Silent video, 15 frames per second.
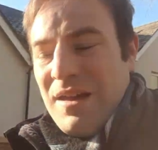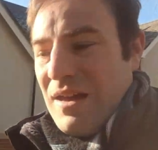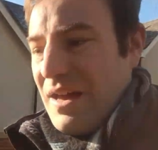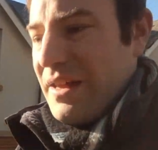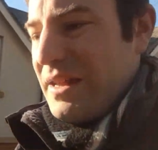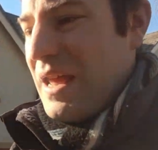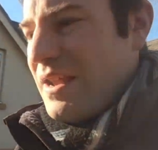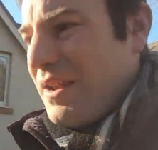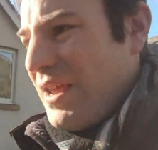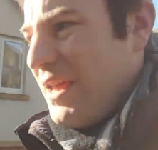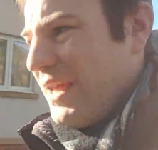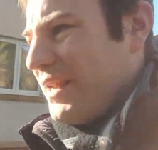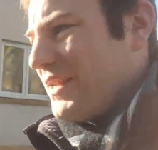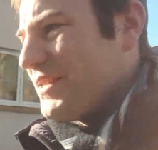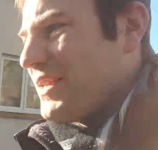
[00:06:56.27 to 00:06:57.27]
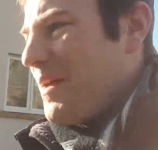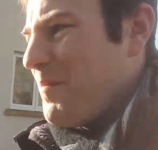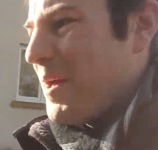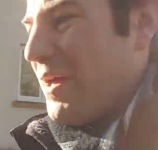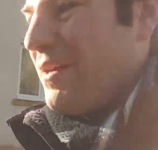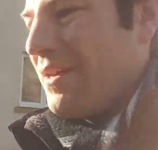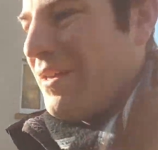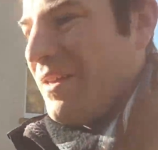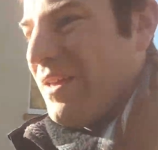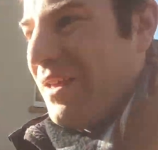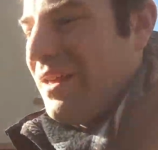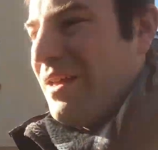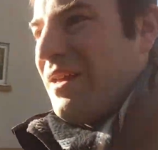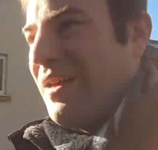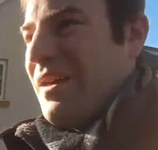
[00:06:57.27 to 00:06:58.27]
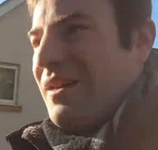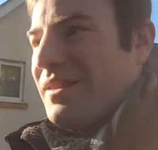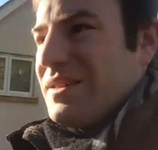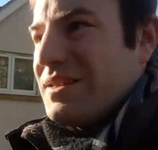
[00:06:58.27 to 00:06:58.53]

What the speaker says: And then in the summer, the